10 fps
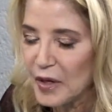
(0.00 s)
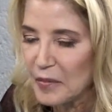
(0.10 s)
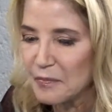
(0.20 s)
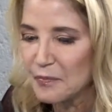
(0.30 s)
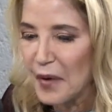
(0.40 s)

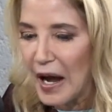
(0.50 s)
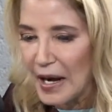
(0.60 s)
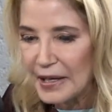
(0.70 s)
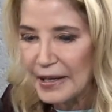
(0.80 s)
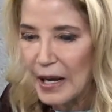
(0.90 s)

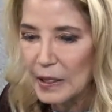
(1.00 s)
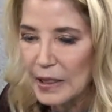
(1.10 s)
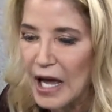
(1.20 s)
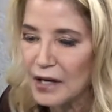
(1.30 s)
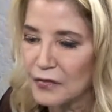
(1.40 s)
embody a
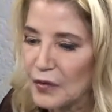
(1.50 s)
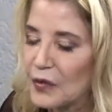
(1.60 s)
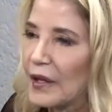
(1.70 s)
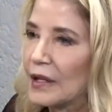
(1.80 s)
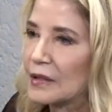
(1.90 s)
lot of the
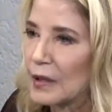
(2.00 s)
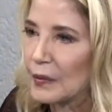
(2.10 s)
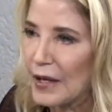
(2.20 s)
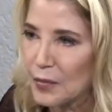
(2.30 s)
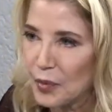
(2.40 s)
things
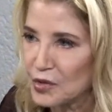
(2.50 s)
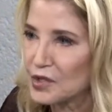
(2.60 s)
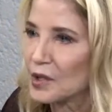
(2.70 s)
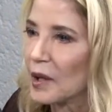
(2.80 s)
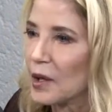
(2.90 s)
that they
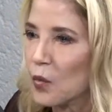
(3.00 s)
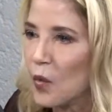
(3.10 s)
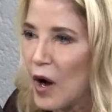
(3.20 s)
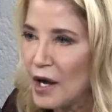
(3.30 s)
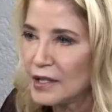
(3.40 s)
personally
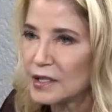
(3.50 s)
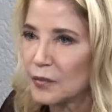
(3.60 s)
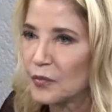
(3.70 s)
want,